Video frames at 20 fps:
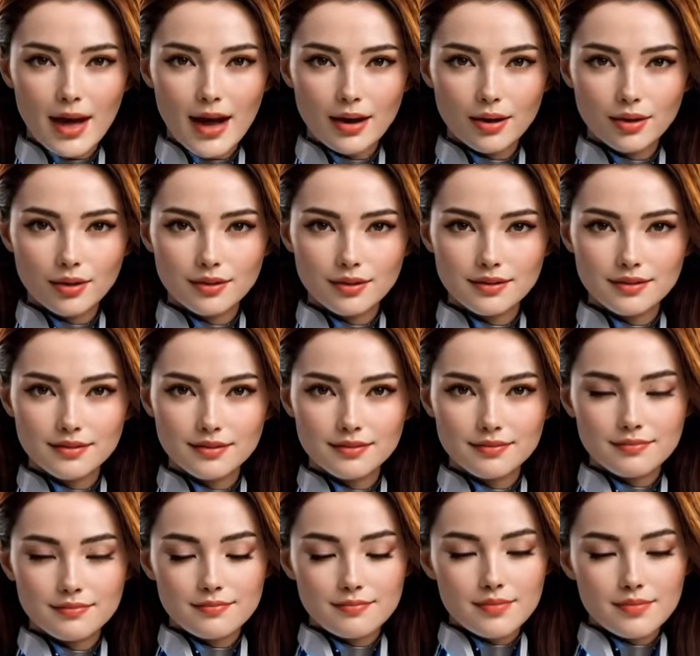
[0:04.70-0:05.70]
18.
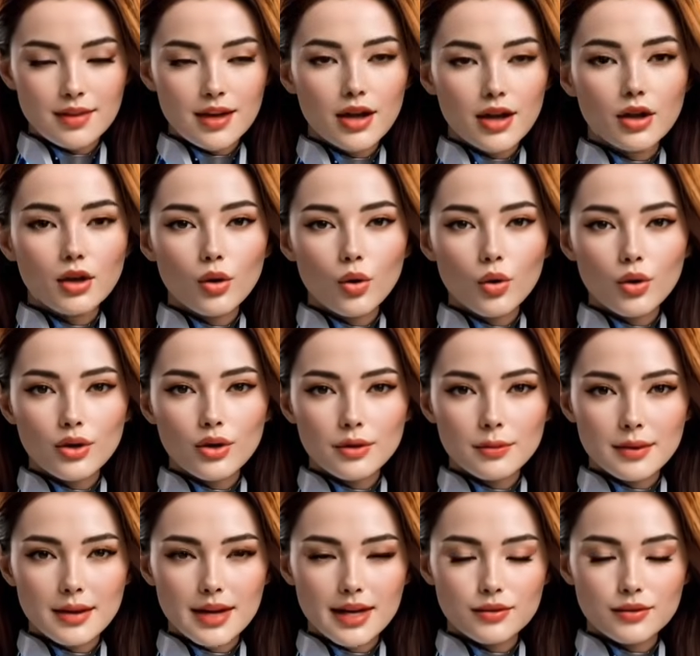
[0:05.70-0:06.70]
On
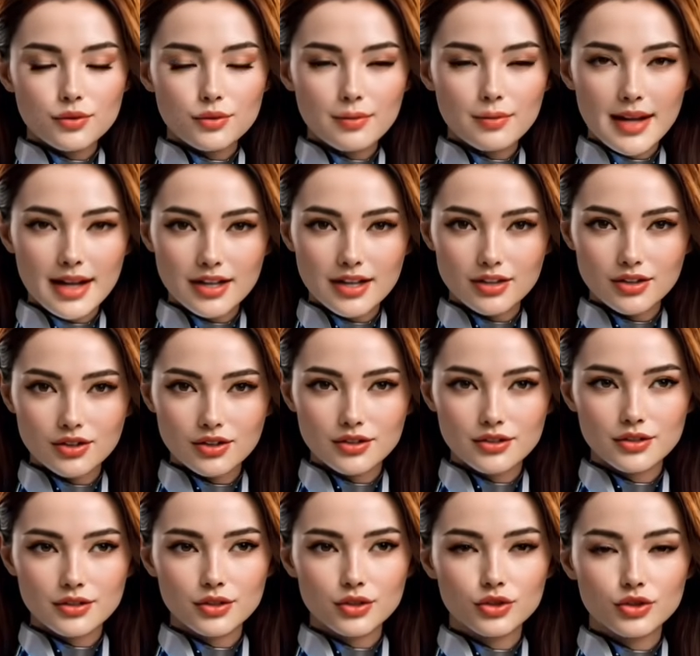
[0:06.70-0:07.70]
move 33, I
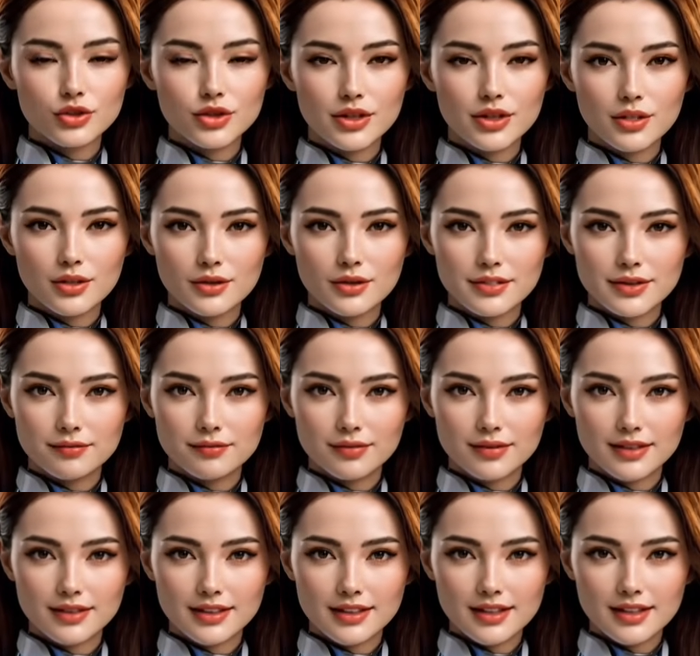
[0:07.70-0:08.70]
walk a bishop up to a
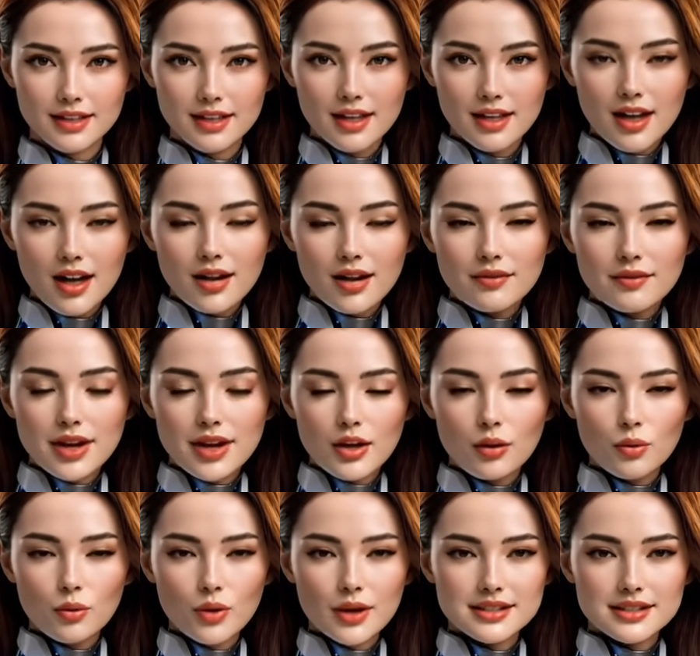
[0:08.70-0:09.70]
square his queen
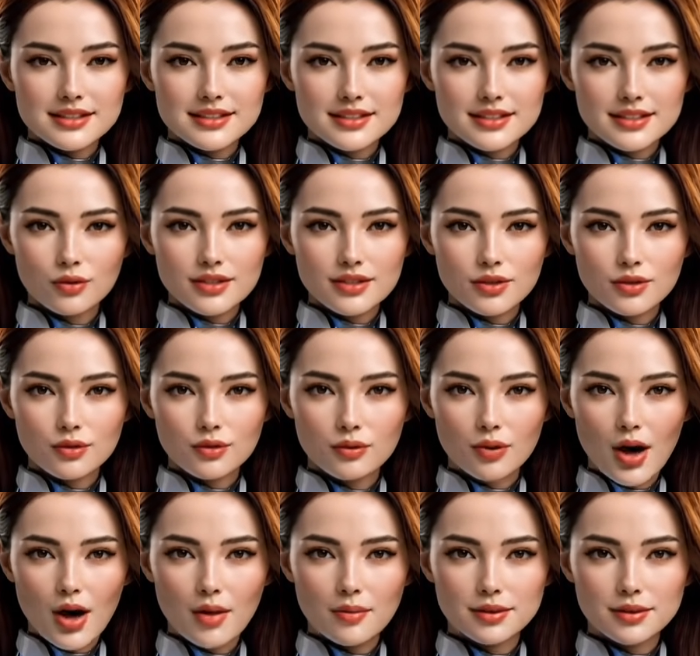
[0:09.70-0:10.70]
is already attacking,
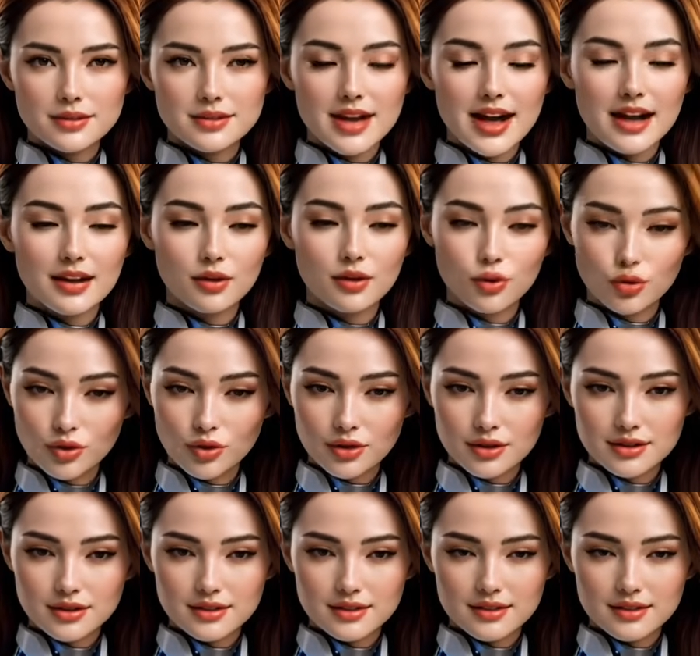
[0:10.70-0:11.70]
and he is not
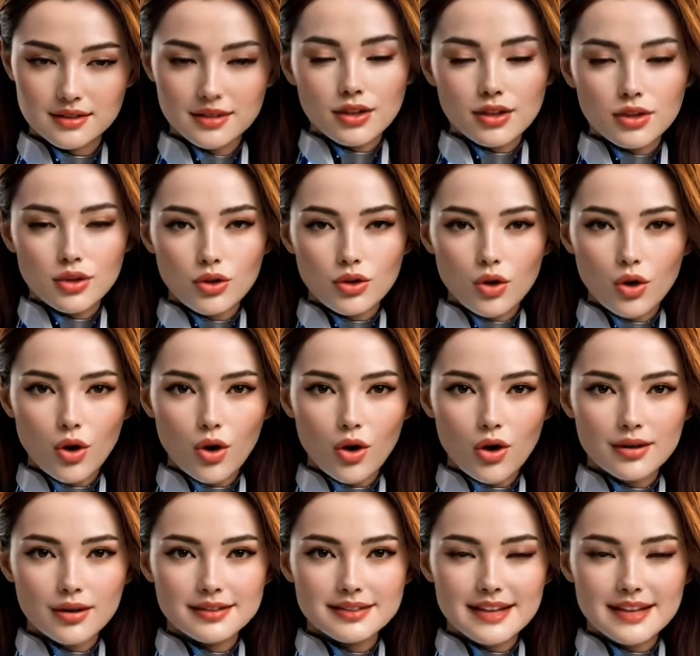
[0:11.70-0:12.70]
allowed to take it.
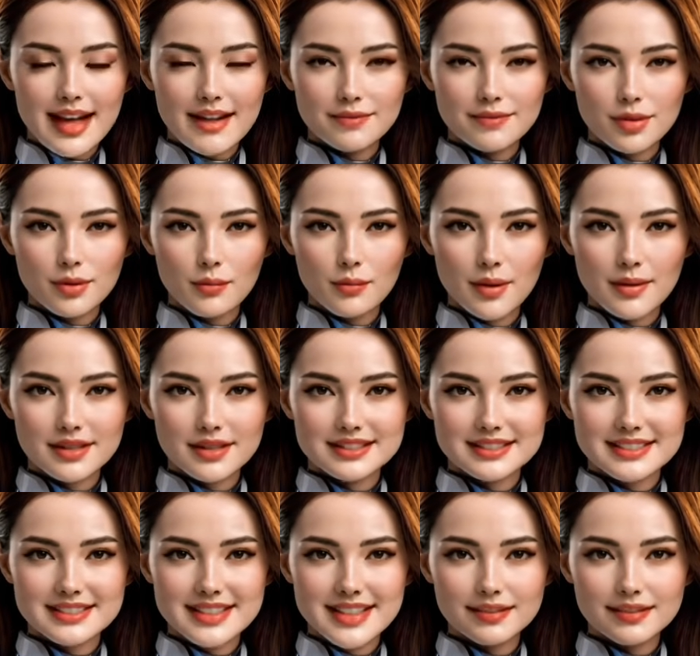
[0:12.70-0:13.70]
Watch till the
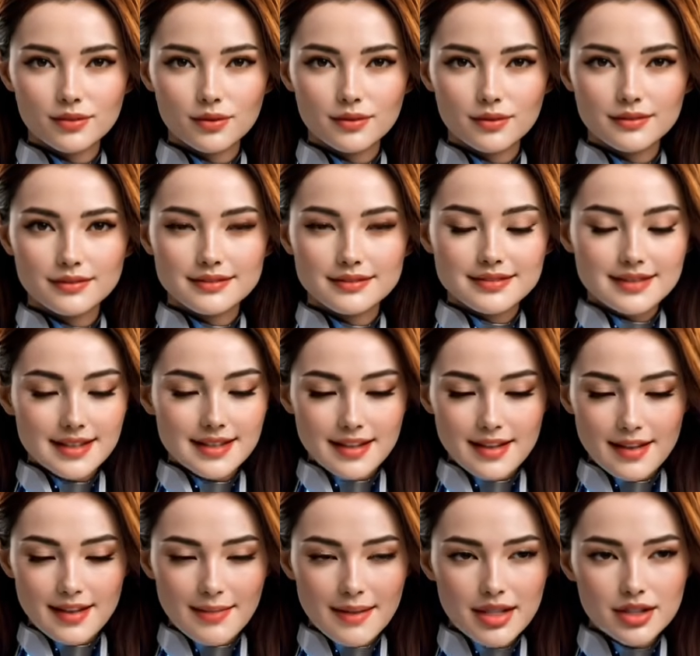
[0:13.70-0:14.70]
end, and you will see
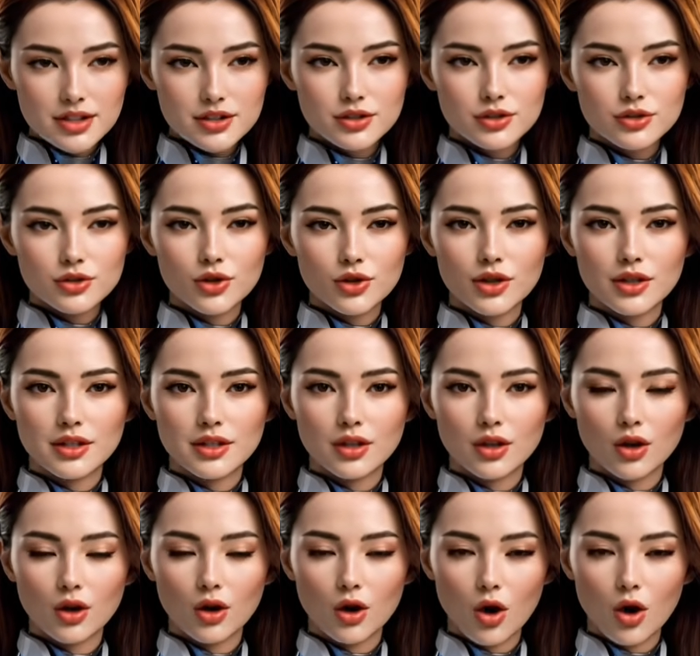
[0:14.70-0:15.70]
why one square was
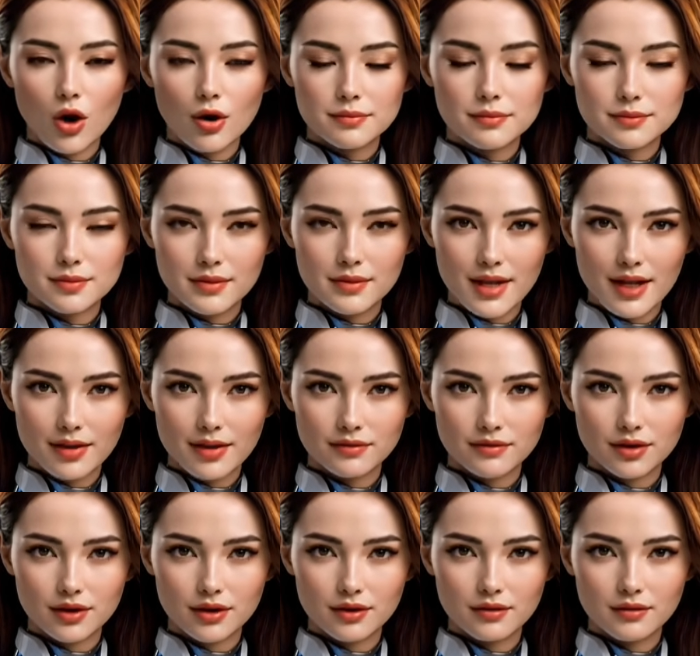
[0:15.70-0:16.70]
worth more than one
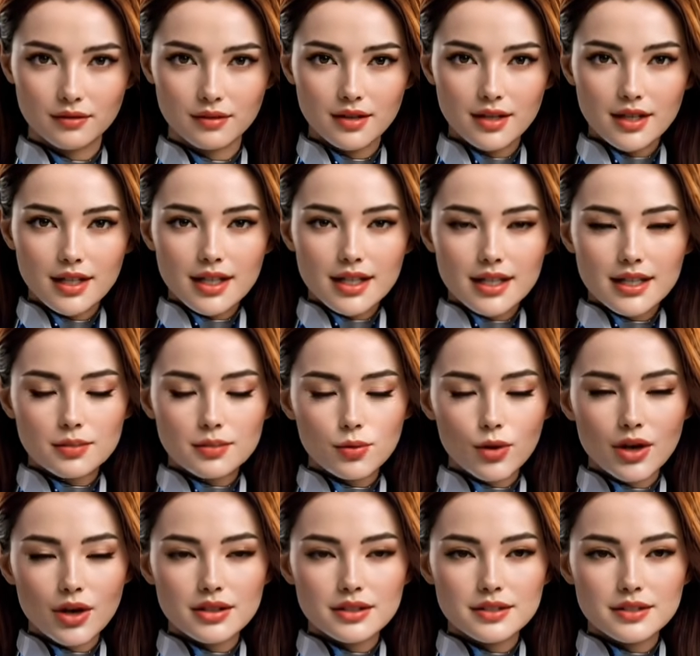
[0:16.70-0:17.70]
piece. Now, the
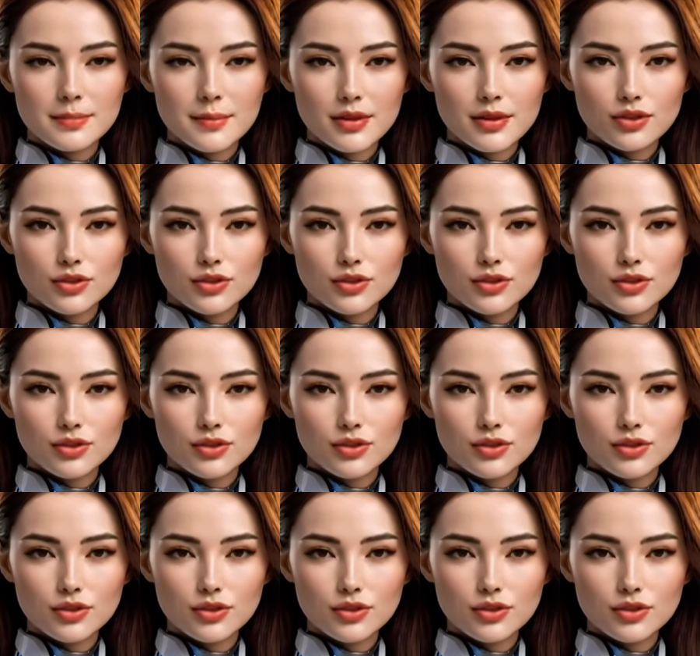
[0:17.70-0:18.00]
game.